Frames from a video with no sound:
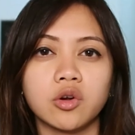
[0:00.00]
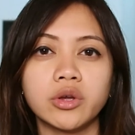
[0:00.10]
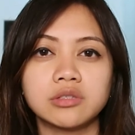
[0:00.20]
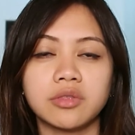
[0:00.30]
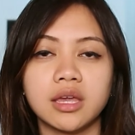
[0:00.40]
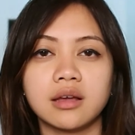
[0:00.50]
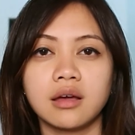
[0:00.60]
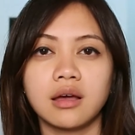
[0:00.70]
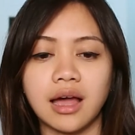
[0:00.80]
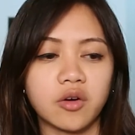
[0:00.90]
you're going to think,
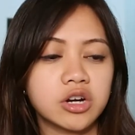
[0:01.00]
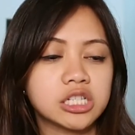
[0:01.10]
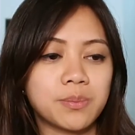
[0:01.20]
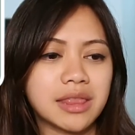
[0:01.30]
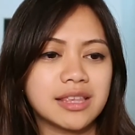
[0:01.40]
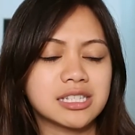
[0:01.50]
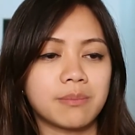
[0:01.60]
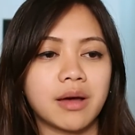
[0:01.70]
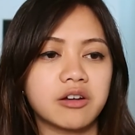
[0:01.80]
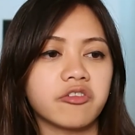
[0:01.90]
I already spent this
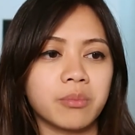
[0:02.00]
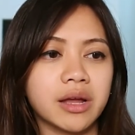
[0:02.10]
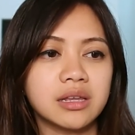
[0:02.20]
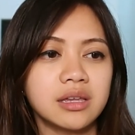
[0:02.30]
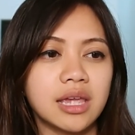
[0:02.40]
amount of money,